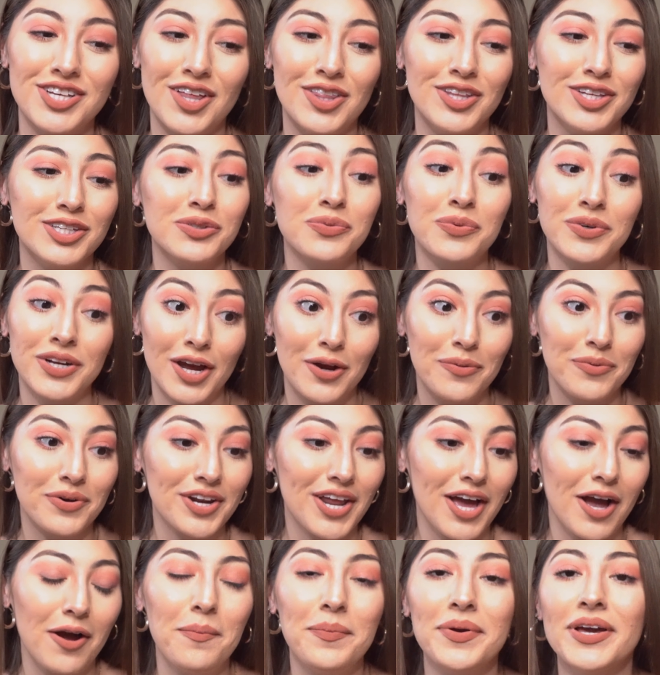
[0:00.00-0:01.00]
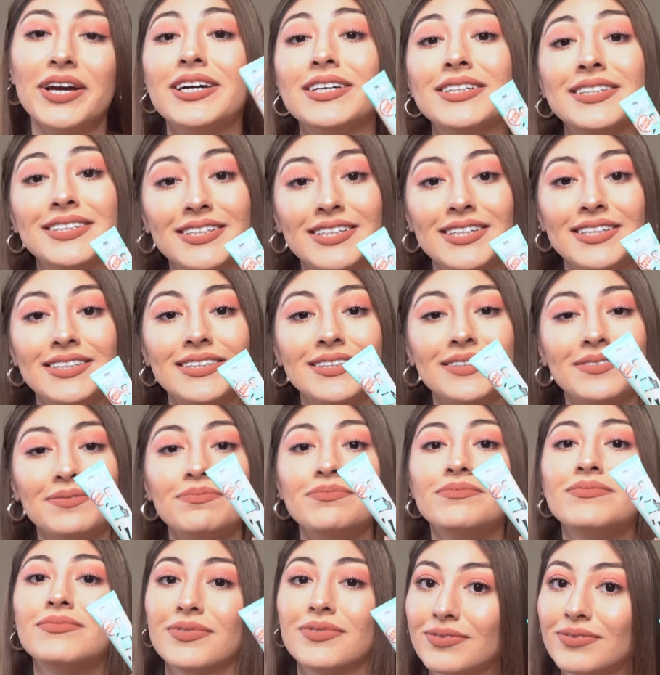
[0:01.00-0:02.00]
on this when I run out because this
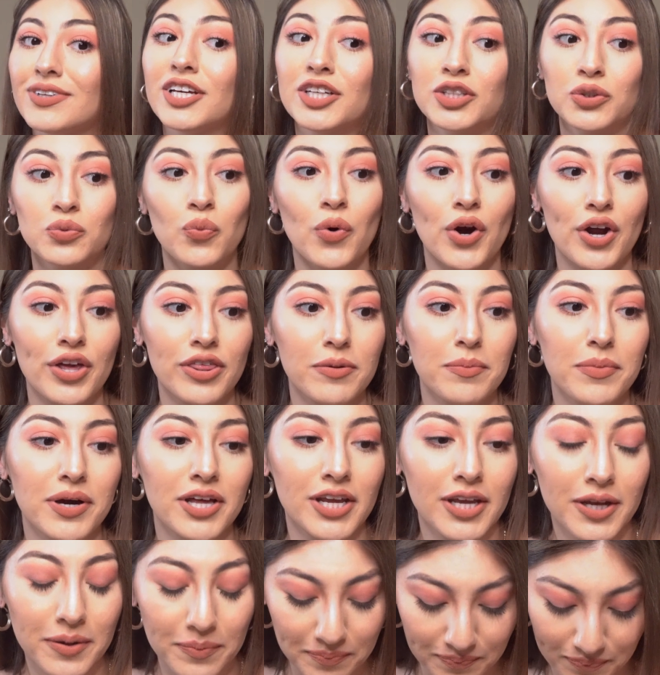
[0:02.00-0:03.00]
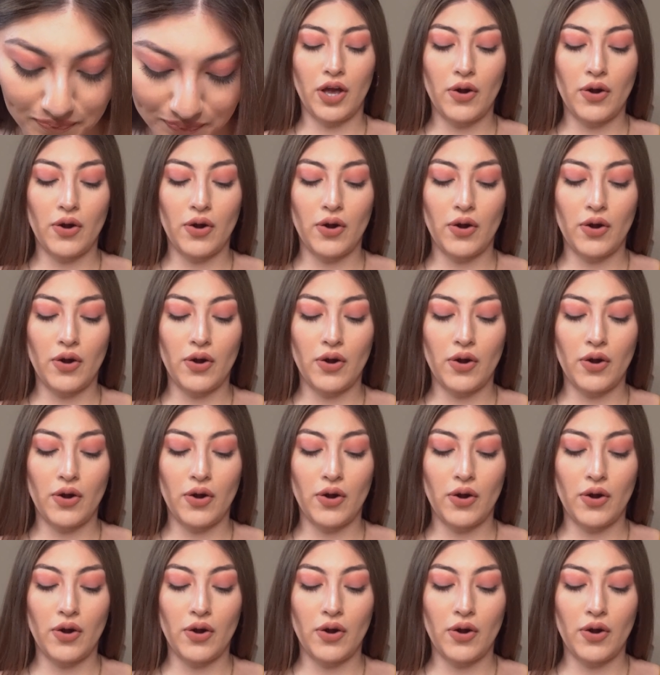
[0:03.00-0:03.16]
is worth the money.